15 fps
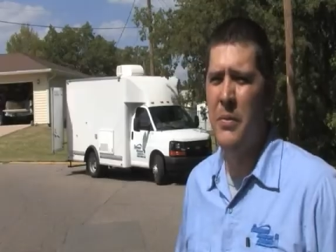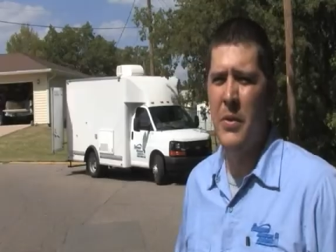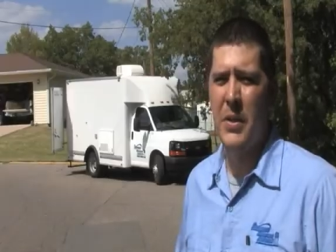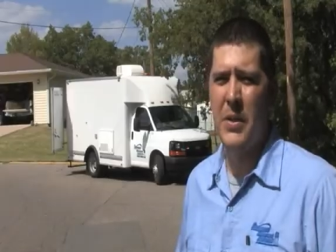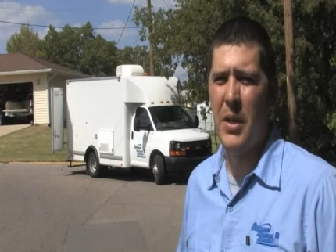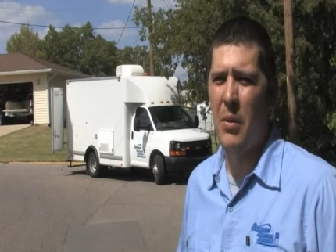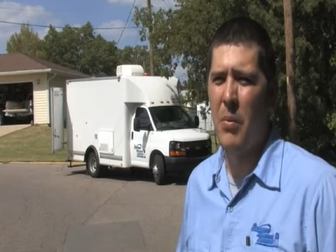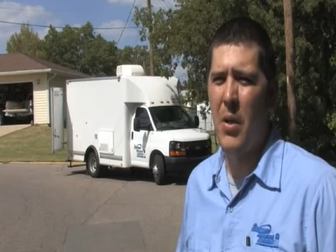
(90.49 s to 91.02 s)

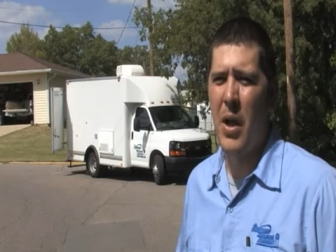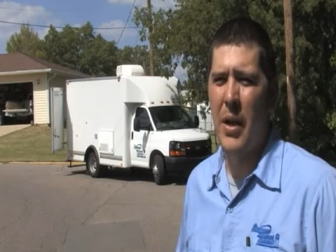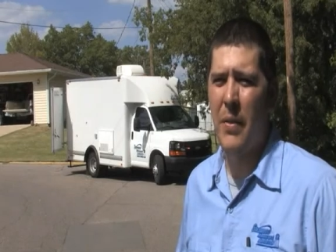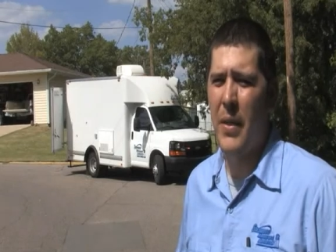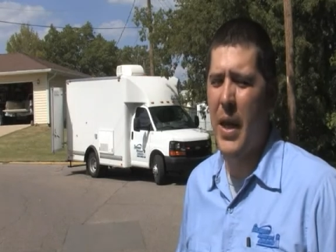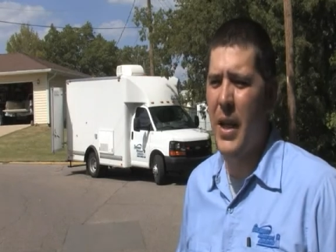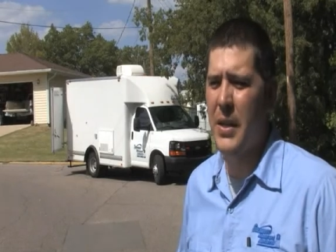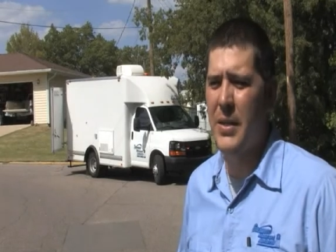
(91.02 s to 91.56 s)
something like
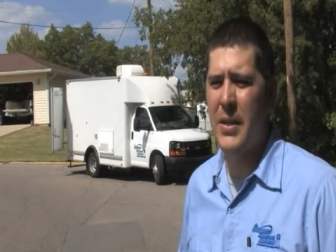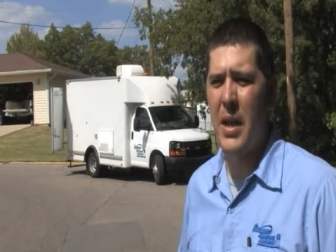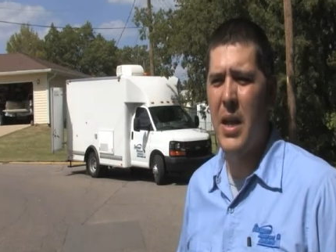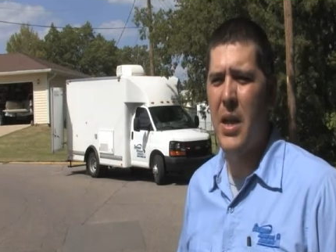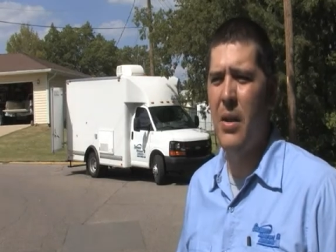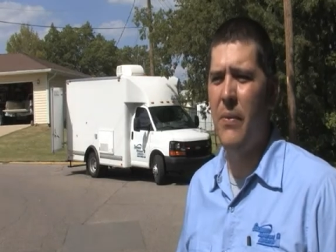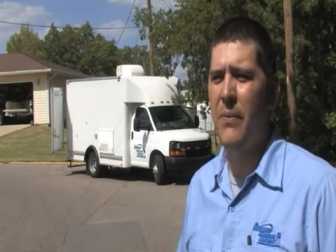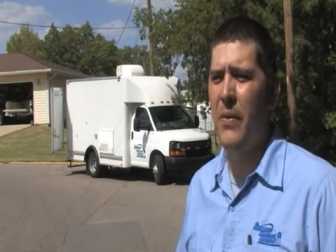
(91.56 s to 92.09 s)
that.
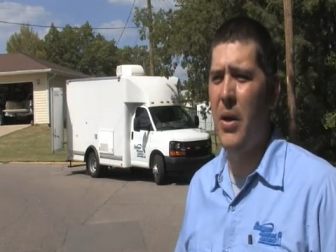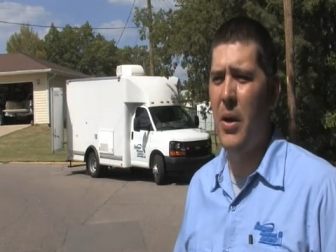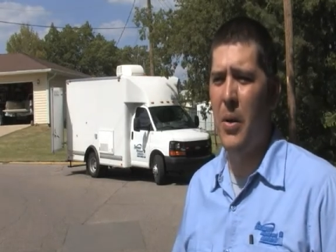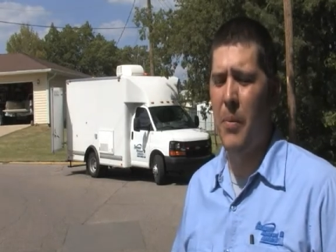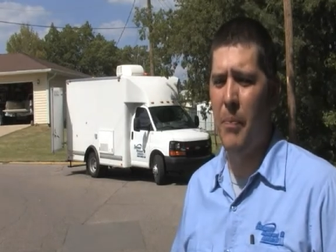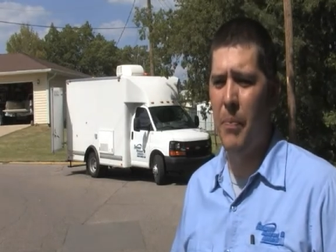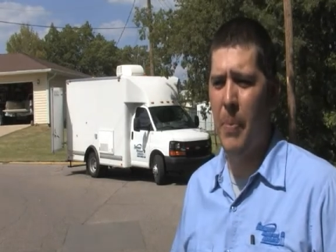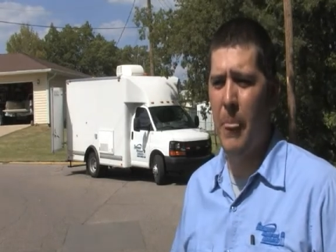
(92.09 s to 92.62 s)
Say if
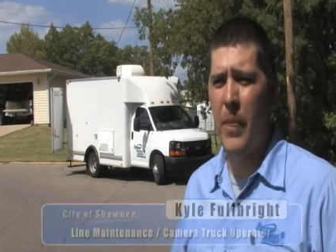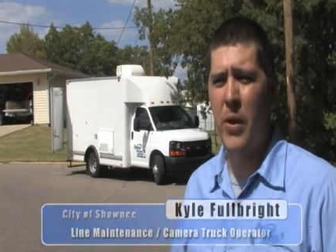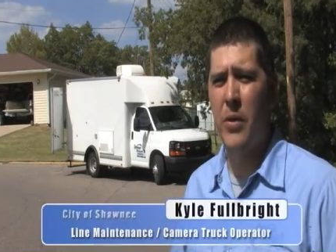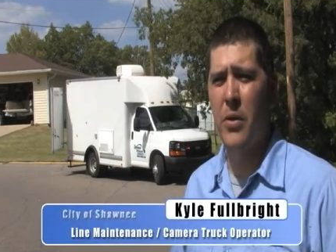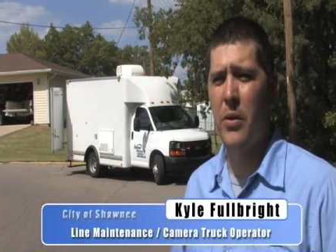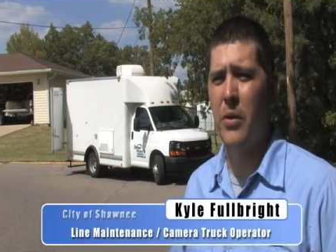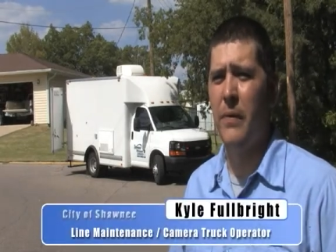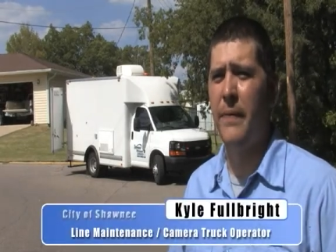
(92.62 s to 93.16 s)

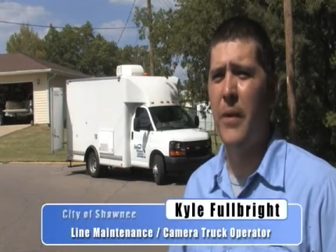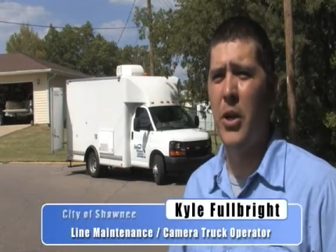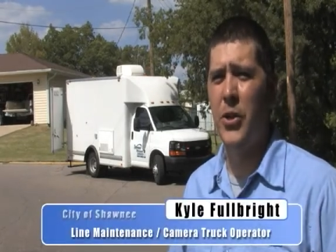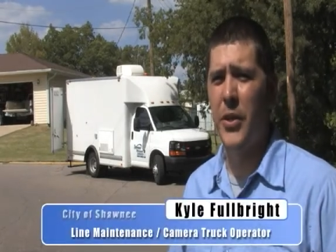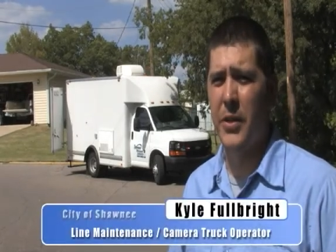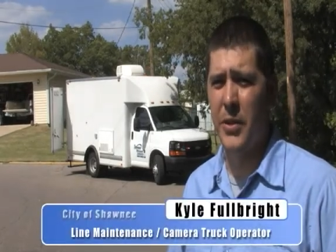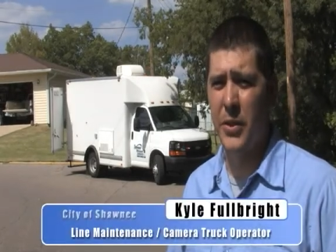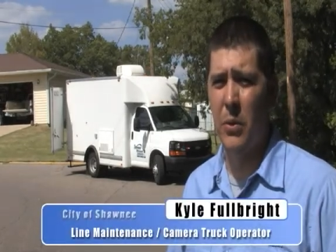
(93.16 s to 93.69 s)
you're
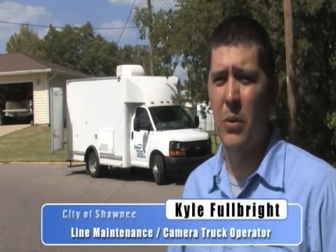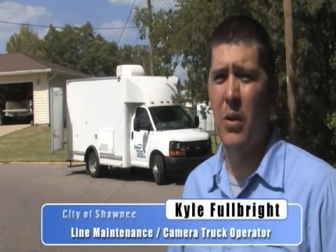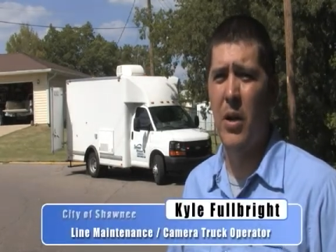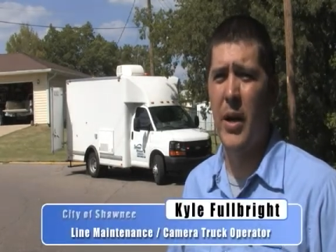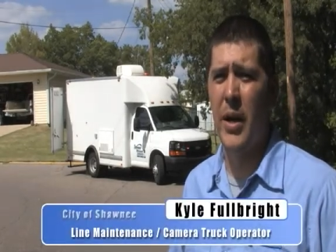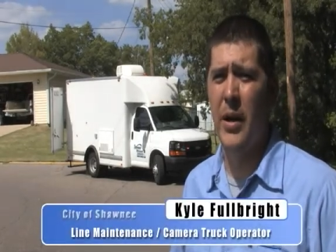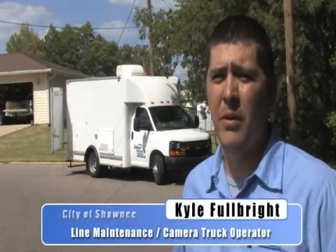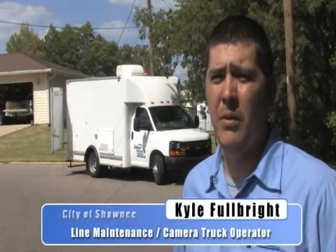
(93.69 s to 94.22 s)
flushing a sewer
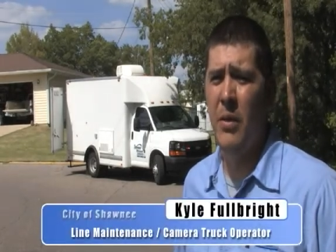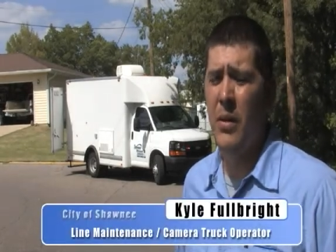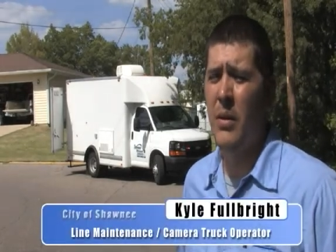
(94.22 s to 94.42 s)
line,